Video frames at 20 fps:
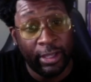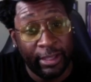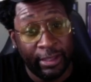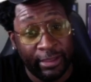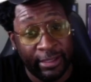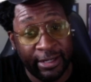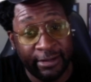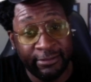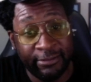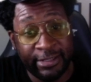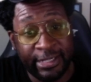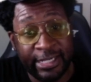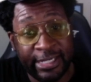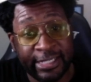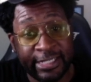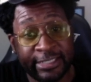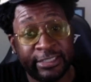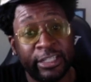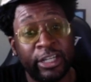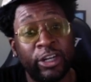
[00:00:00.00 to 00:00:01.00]
There it
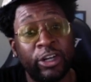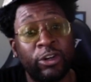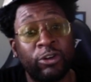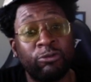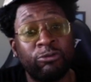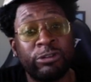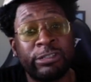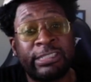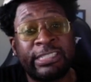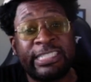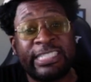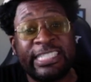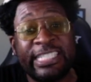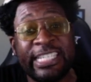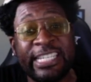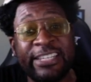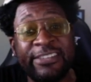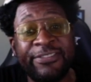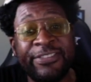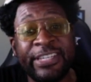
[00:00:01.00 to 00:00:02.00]
is.
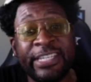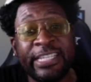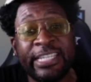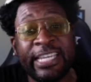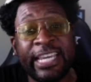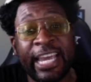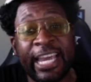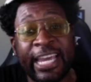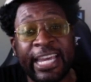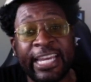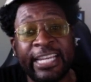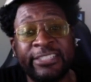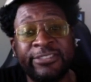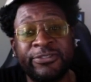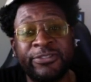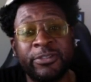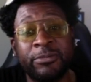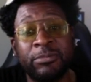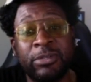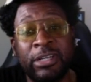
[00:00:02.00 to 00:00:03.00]
Receiving cash
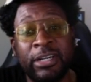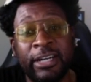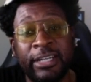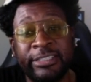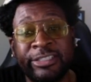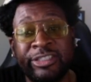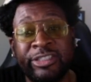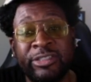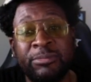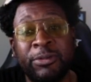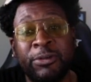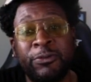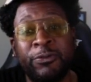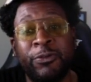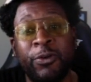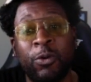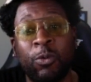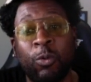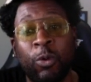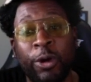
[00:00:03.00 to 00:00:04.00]
from customer
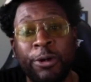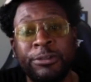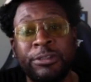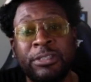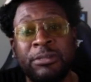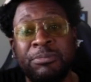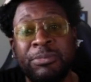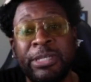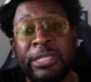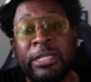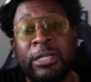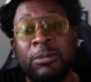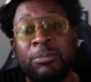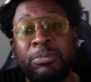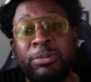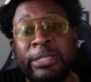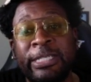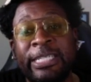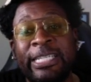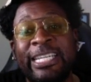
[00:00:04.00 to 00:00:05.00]
for work to be
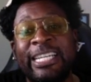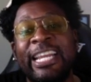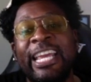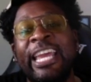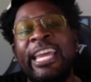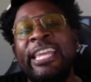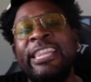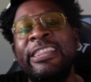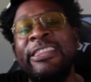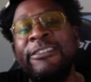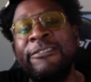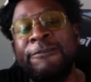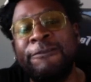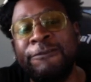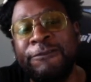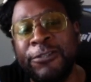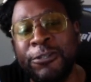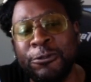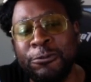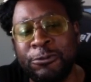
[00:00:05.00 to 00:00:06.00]
completed in the
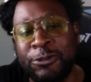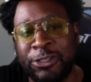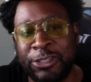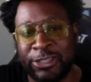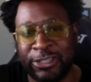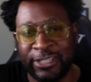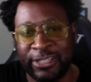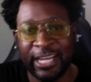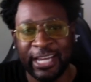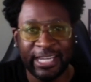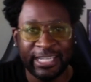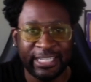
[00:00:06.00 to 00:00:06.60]
future.